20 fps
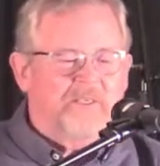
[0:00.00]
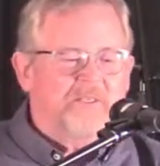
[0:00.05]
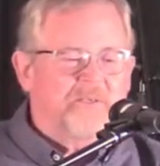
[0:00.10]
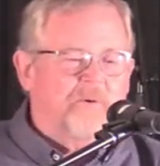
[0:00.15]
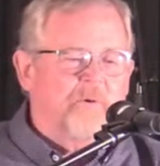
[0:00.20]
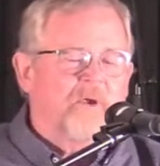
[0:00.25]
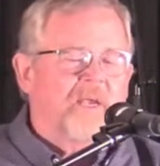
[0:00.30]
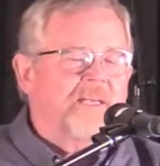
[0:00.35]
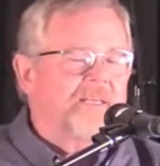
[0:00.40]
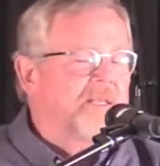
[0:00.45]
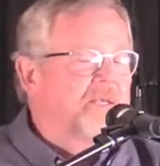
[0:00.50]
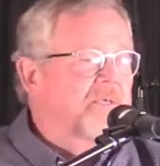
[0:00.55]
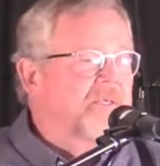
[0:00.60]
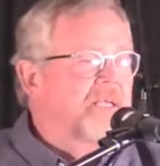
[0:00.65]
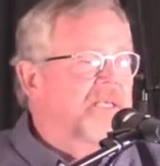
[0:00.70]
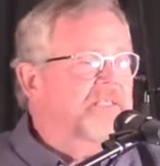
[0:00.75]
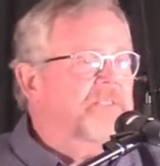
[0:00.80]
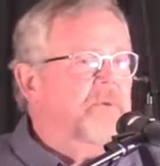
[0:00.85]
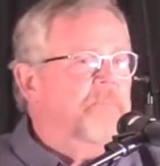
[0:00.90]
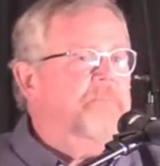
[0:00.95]
just great.
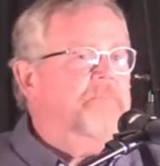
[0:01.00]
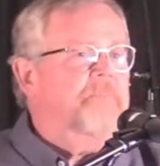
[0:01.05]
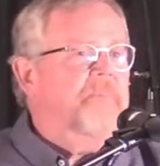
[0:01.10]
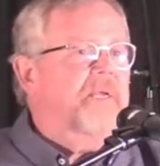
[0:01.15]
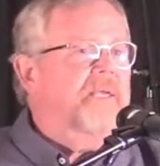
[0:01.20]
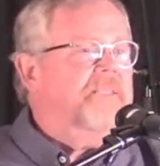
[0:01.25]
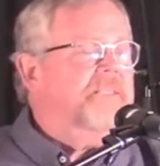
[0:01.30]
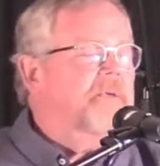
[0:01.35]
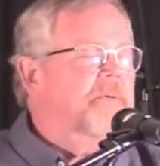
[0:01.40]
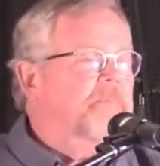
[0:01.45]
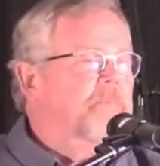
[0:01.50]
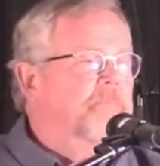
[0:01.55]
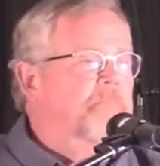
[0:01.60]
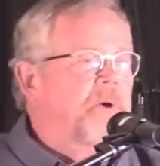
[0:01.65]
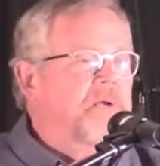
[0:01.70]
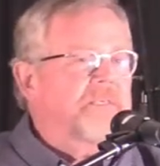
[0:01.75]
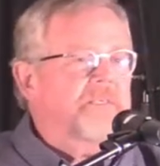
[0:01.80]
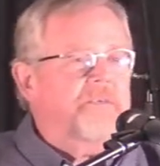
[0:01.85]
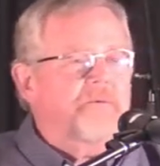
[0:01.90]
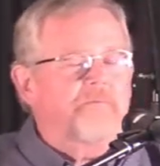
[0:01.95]
There, it's, a, it's a
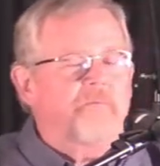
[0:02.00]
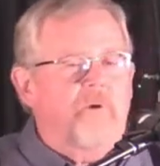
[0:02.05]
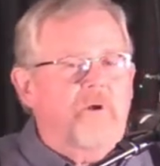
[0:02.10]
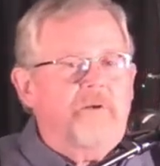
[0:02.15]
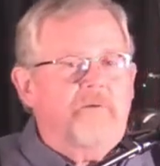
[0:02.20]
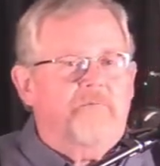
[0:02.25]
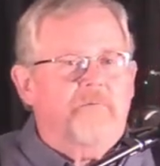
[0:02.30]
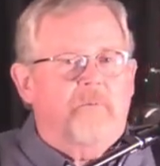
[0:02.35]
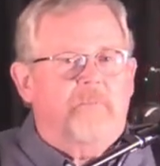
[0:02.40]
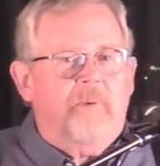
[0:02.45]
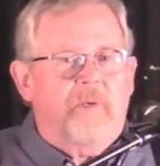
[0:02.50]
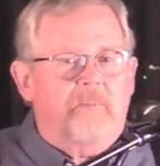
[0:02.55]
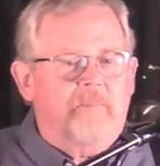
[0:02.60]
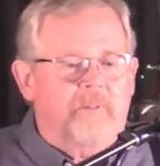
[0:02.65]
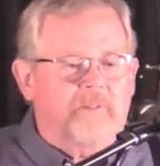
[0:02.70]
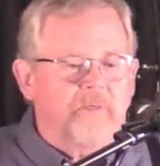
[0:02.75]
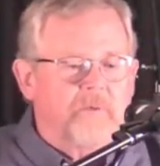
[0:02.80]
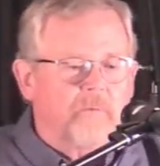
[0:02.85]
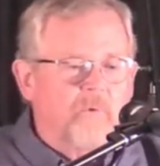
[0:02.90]
bunch of wonderful people